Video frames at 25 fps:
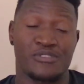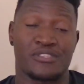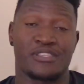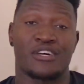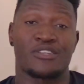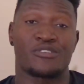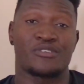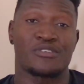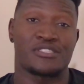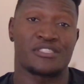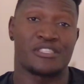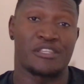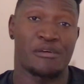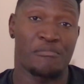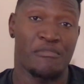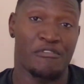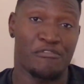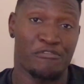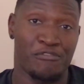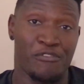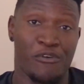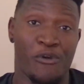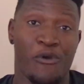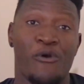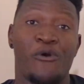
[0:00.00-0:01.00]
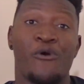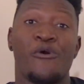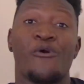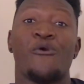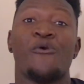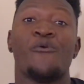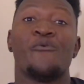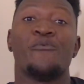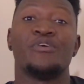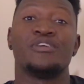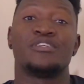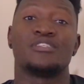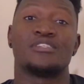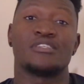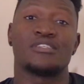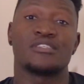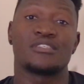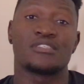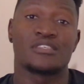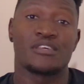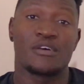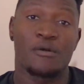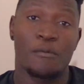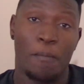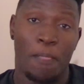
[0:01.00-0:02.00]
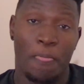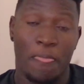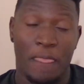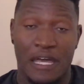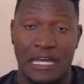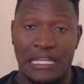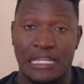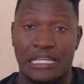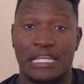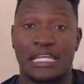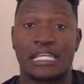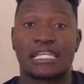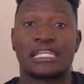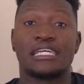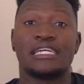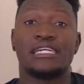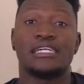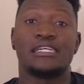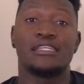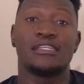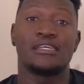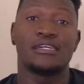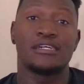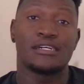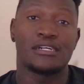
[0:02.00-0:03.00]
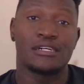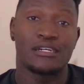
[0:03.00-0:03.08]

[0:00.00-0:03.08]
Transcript: That is number 4, which is can clean